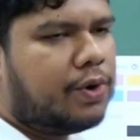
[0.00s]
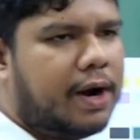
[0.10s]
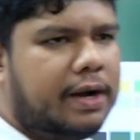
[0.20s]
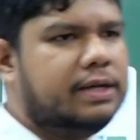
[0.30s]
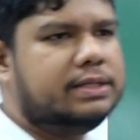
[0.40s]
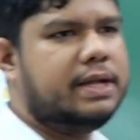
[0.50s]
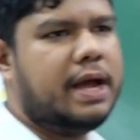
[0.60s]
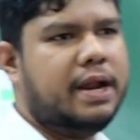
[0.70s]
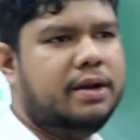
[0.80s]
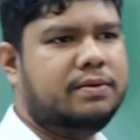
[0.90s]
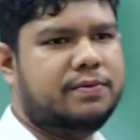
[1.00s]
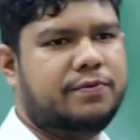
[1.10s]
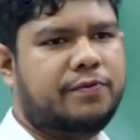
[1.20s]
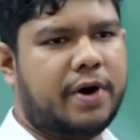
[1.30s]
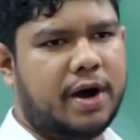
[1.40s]
to understand
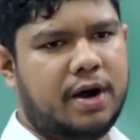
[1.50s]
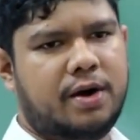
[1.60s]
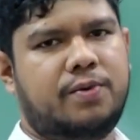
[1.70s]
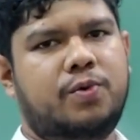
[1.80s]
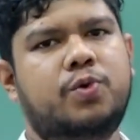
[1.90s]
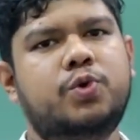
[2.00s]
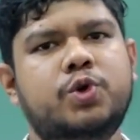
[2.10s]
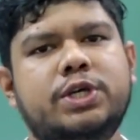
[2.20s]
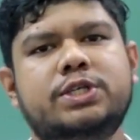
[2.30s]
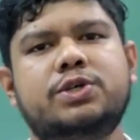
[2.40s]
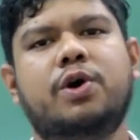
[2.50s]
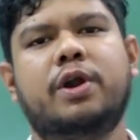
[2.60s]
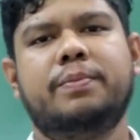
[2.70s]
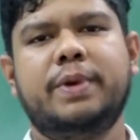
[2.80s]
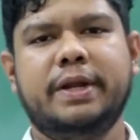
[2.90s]
who is
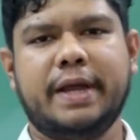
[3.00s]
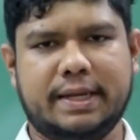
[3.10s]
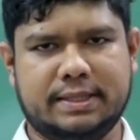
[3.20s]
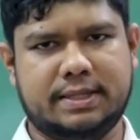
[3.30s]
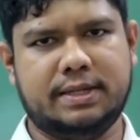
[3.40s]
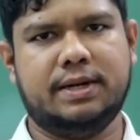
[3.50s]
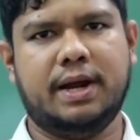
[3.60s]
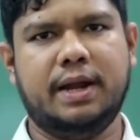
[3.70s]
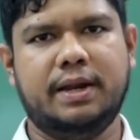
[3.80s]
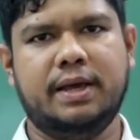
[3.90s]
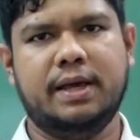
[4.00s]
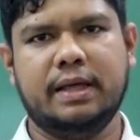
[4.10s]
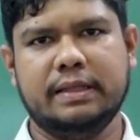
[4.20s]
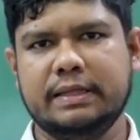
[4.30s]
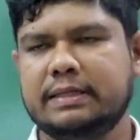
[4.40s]
going to be taxed, right?
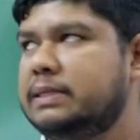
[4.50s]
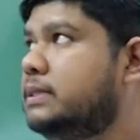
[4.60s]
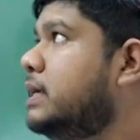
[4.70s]
This is